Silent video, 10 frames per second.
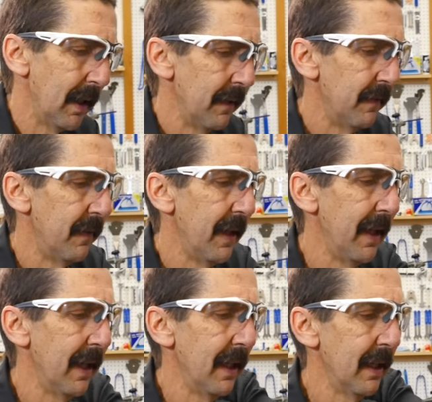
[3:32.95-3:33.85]

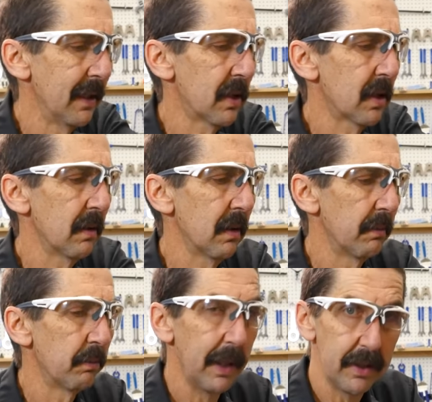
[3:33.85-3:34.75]
advance,
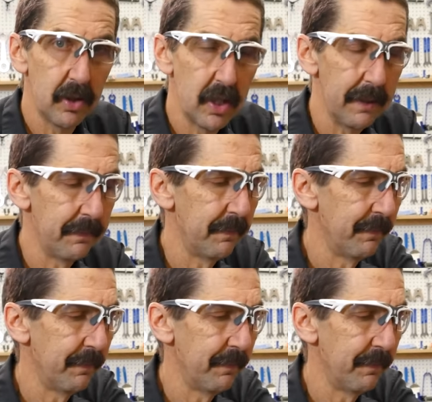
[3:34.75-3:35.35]
break the chip,